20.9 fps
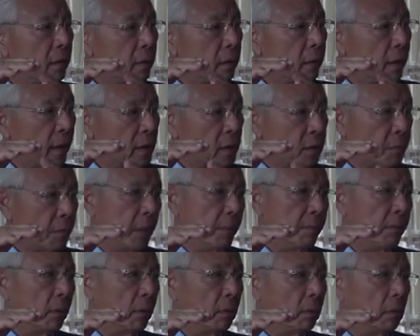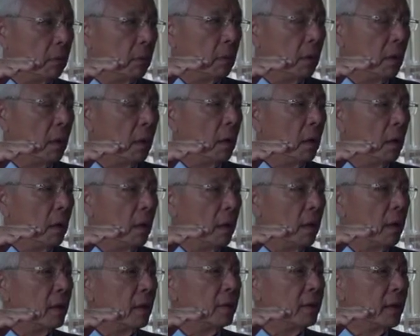takes people,
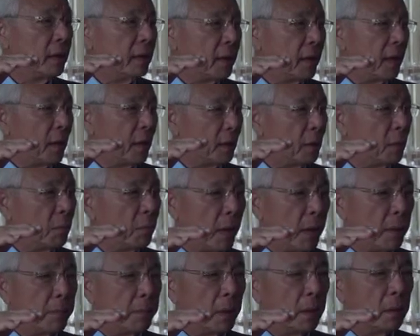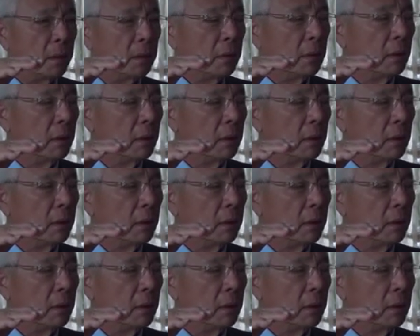dedicated people,